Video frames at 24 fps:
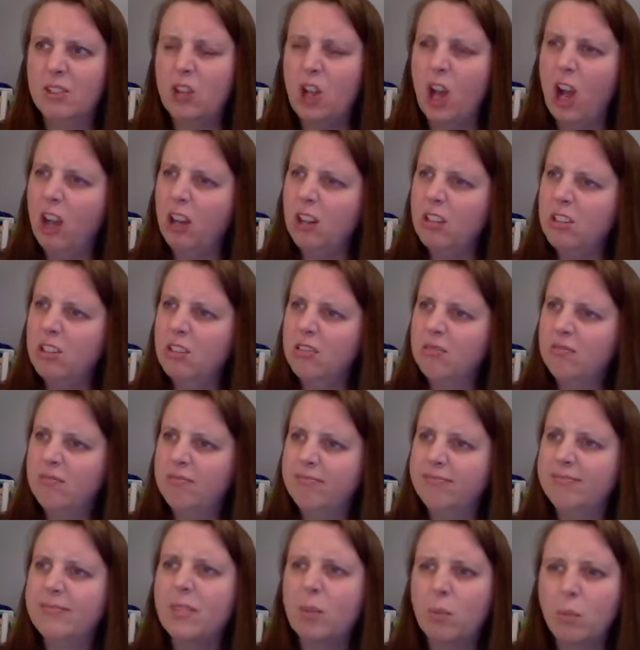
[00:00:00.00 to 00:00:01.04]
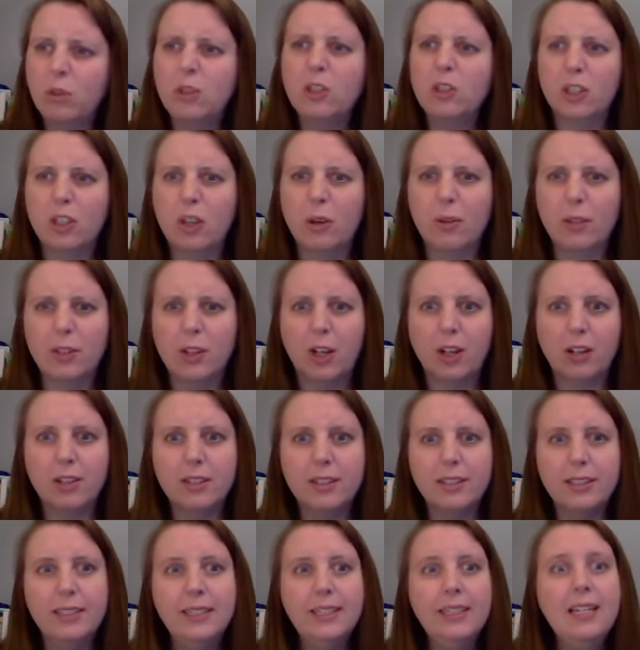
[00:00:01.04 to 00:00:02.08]
talked? We'll just go with talked.
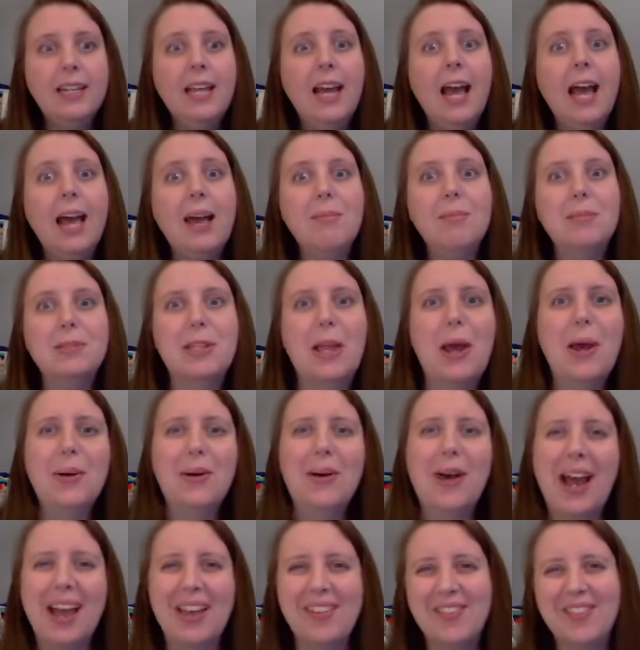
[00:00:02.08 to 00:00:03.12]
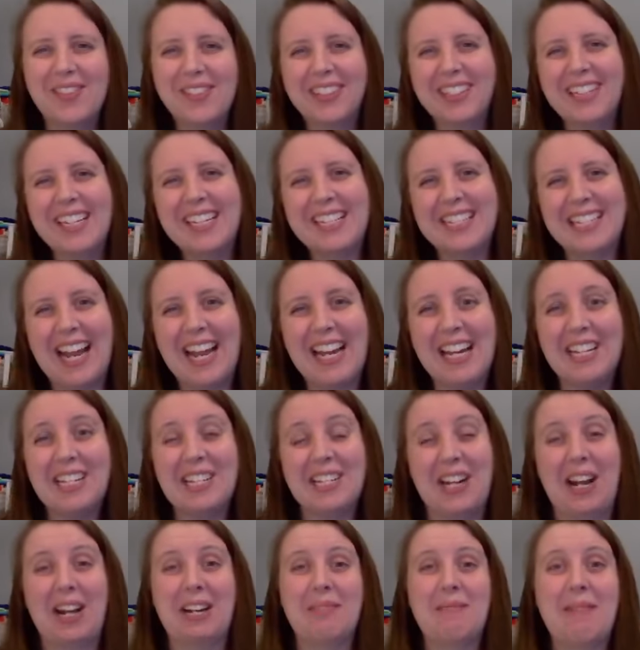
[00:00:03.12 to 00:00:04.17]
So I'm really excited
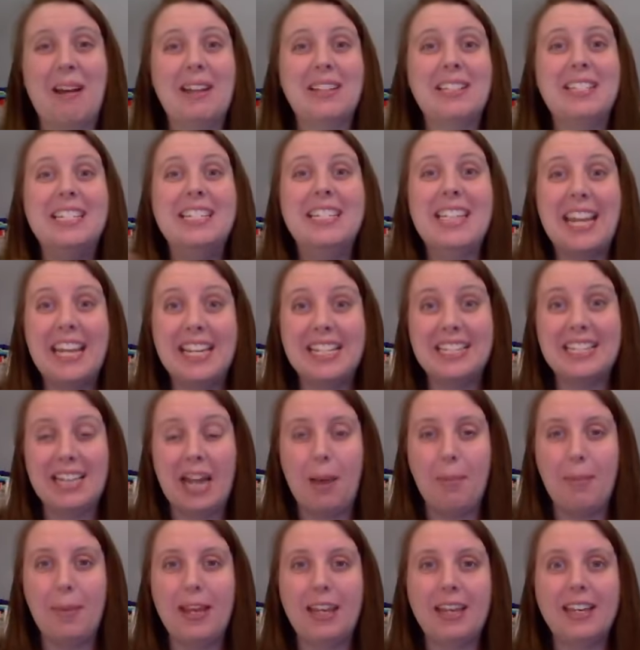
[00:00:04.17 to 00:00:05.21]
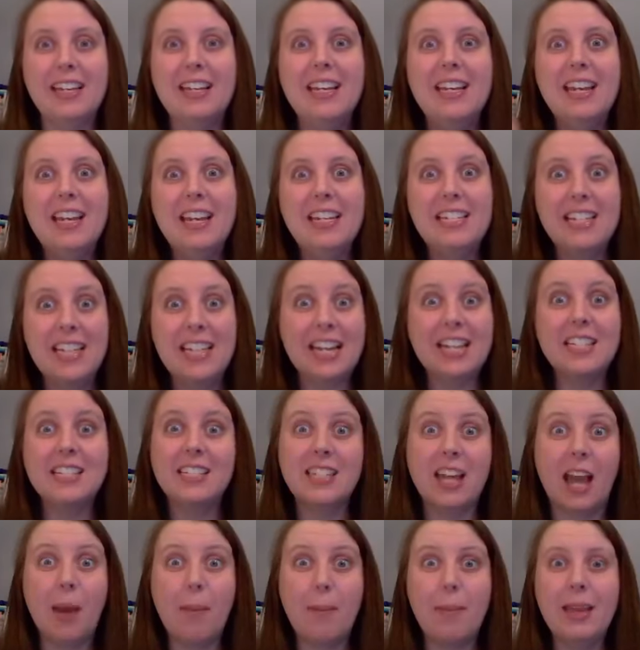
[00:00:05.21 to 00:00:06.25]
to talk about today's topic. Today's
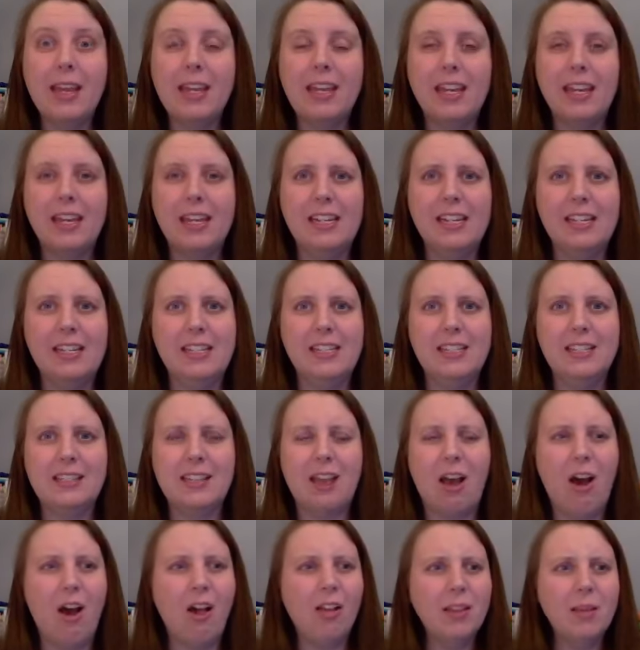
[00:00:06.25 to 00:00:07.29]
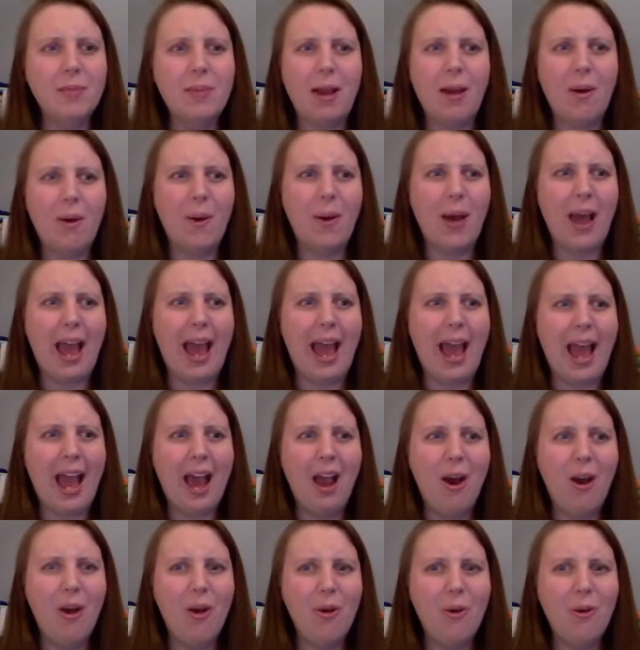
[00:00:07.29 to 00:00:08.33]
topic is all about
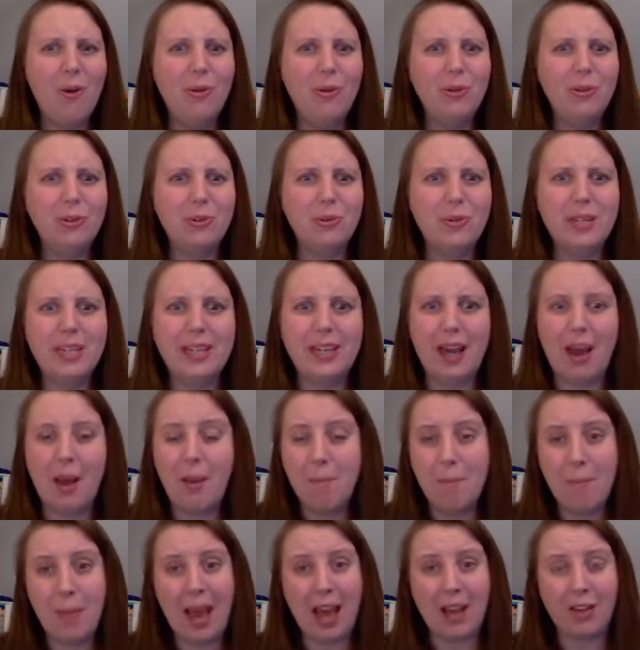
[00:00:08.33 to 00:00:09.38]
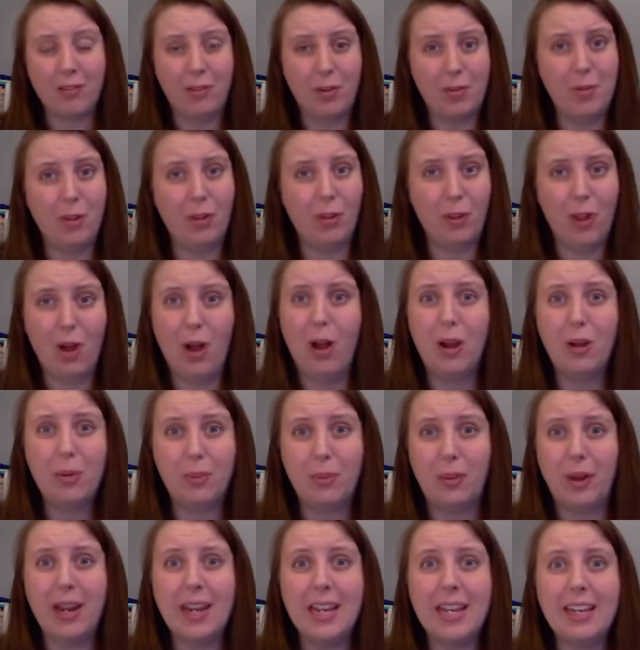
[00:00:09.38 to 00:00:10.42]
how do we come back from a long
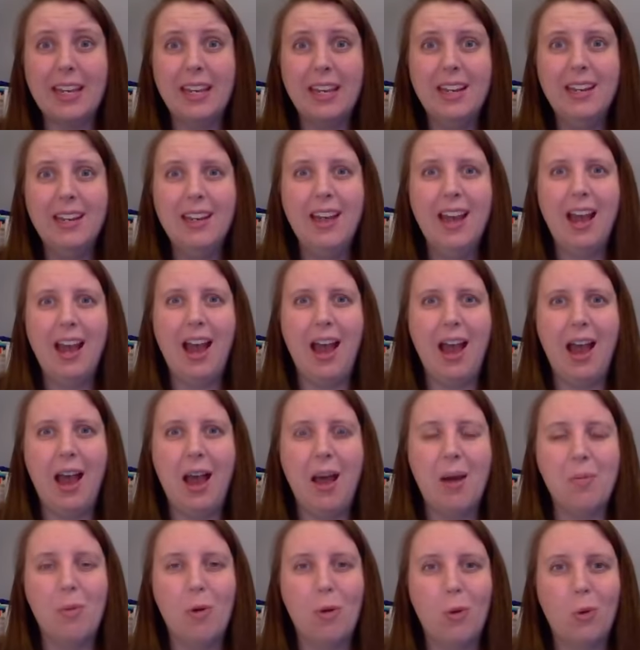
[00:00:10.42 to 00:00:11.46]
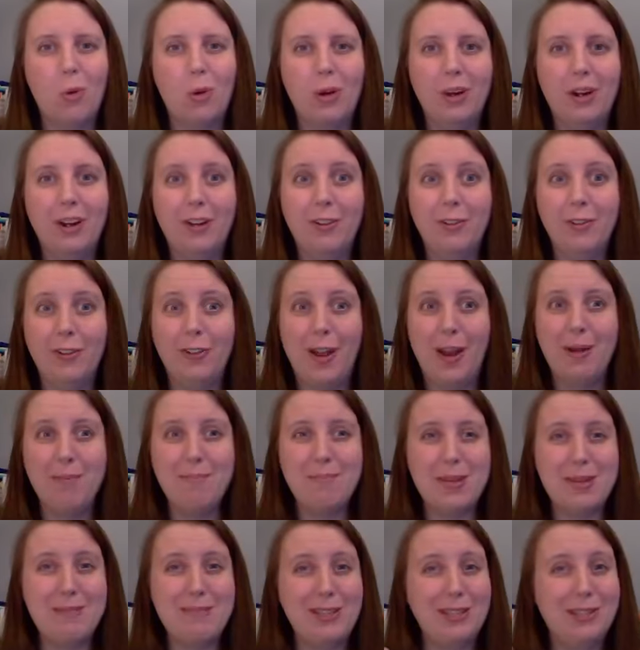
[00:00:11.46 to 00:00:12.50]
break or
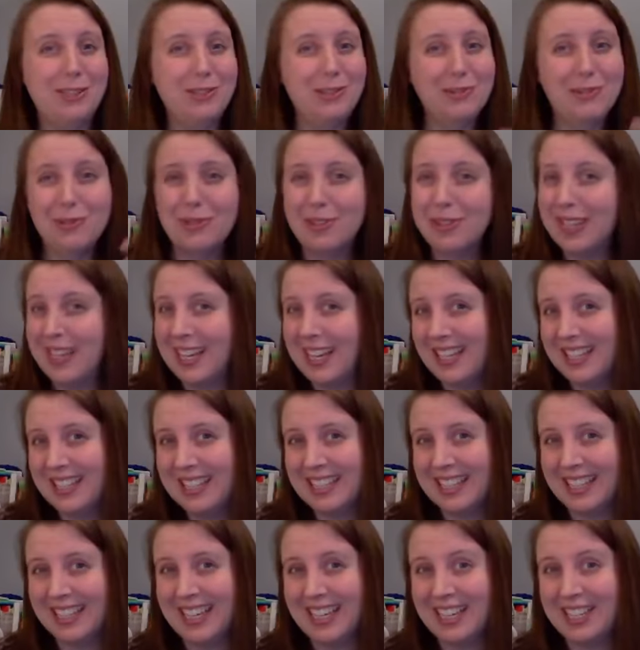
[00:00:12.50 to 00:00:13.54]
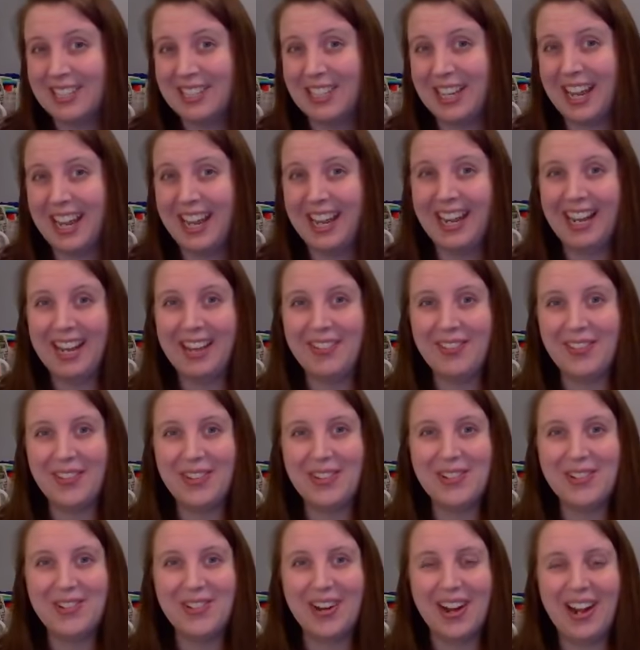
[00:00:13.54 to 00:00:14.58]
from maybe school cancellation if
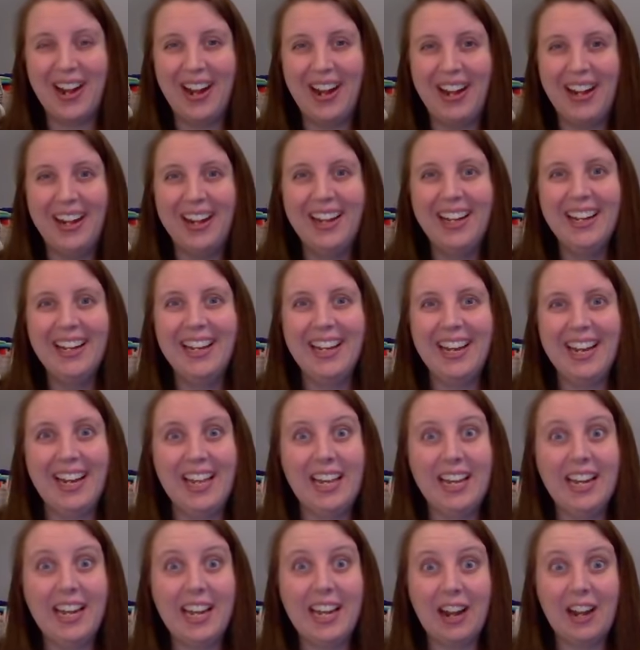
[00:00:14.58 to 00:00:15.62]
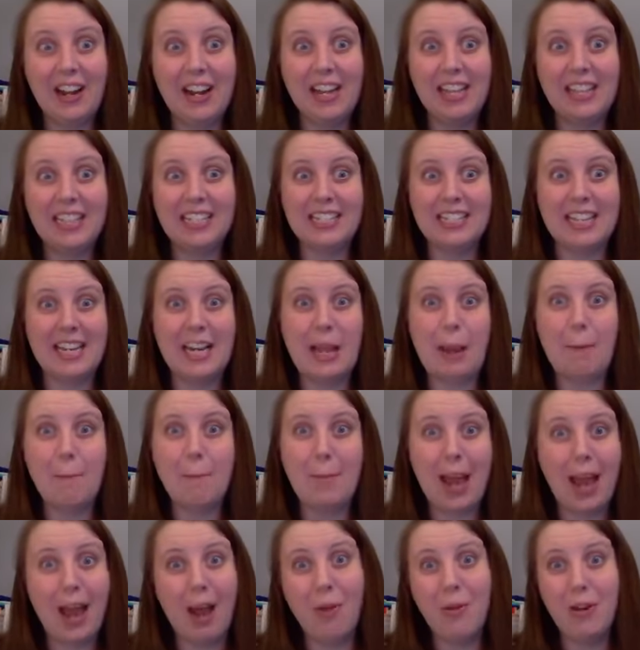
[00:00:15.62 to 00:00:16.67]
you are in an area that's getting
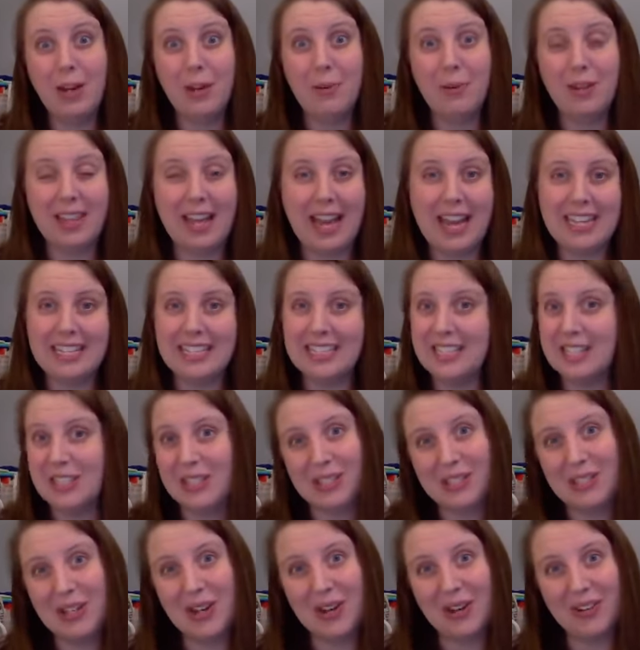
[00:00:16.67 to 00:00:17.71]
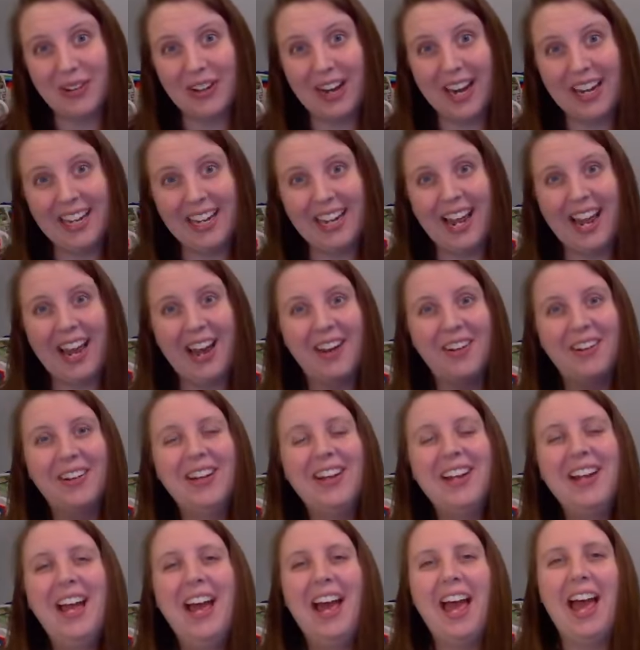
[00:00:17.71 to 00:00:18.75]
pounded with ice and snow right now,
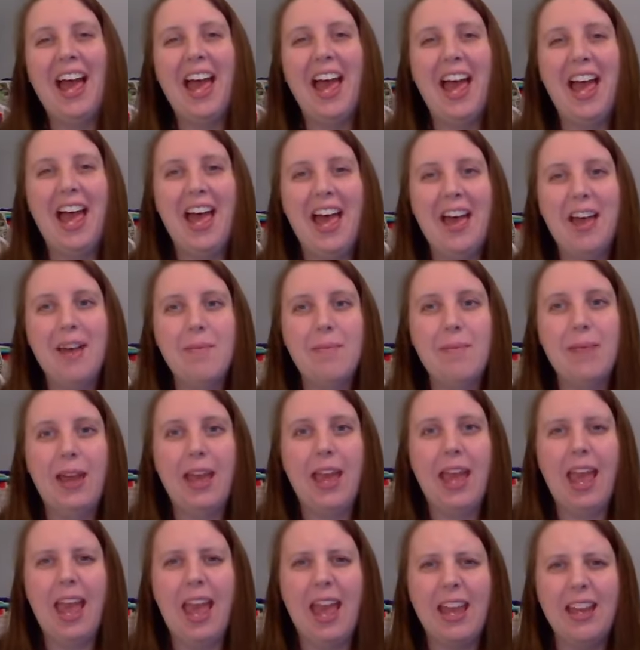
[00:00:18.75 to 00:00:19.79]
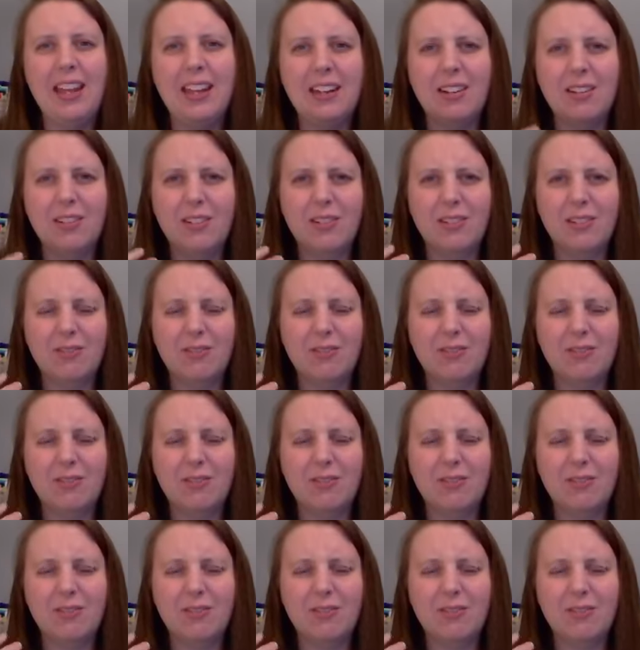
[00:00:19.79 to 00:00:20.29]
and